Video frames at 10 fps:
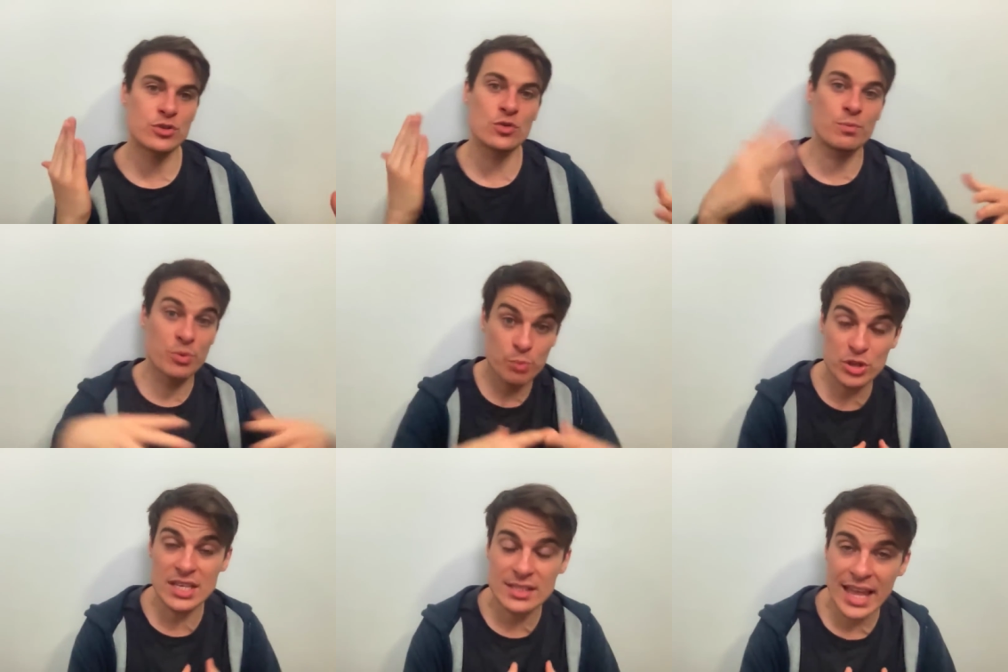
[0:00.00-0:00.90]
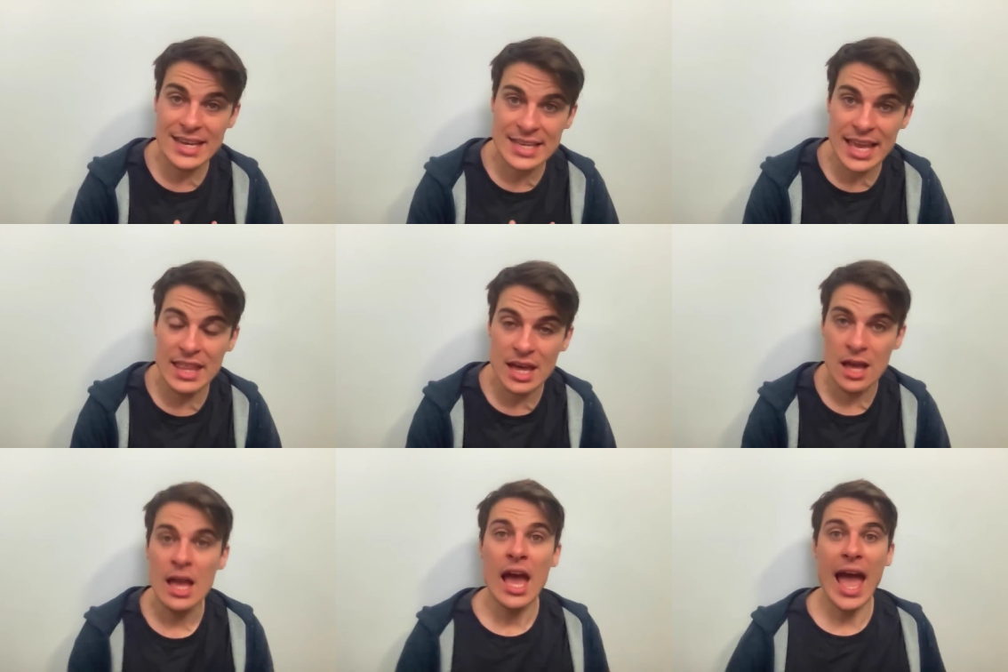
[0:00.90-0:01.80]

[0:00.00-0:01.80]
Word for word: to put this land together